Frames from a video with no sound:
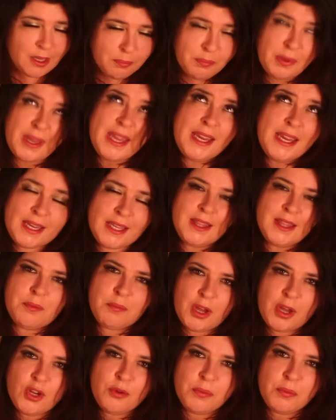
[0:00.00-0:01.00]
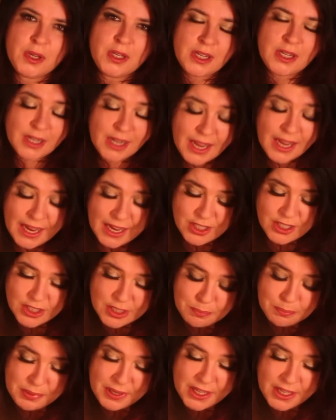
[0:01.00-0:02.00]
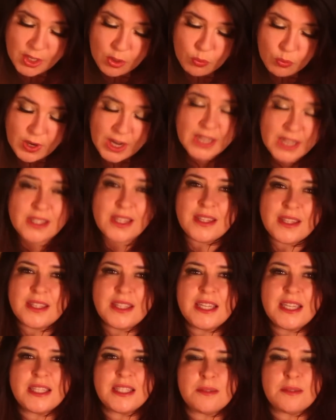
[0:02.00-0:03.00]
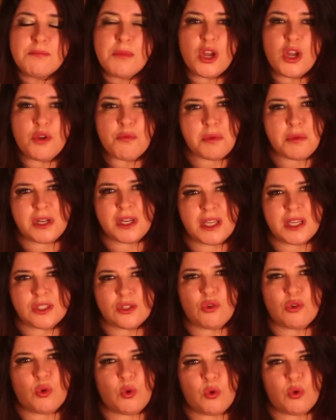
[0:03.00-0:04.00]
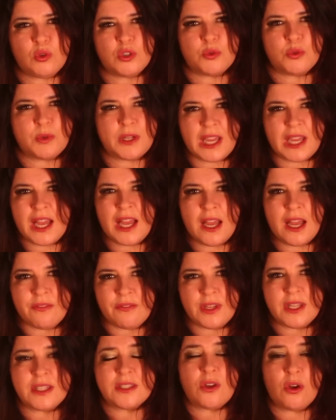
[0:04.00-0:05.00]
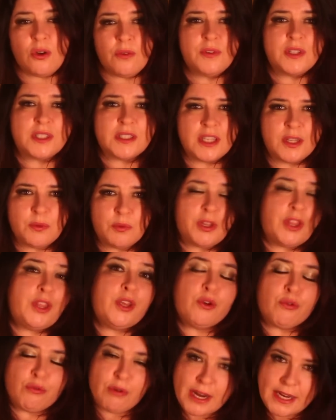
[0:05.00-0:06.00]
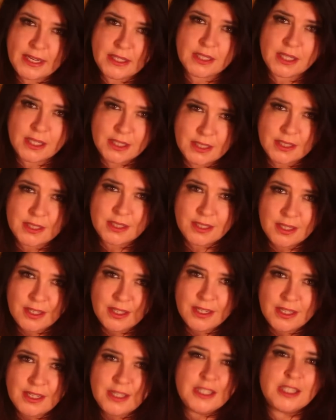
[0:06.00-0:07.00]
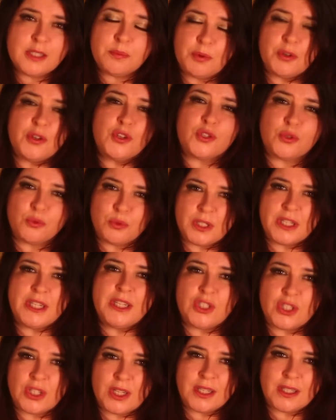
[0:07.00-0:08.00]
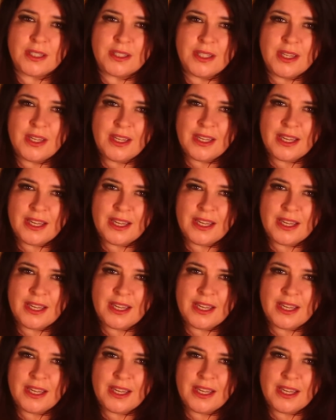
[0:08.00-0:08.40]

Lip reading: Being in the moment and actually being aware that this moment is all that we have is obviously one of the greatest spiritual teachings.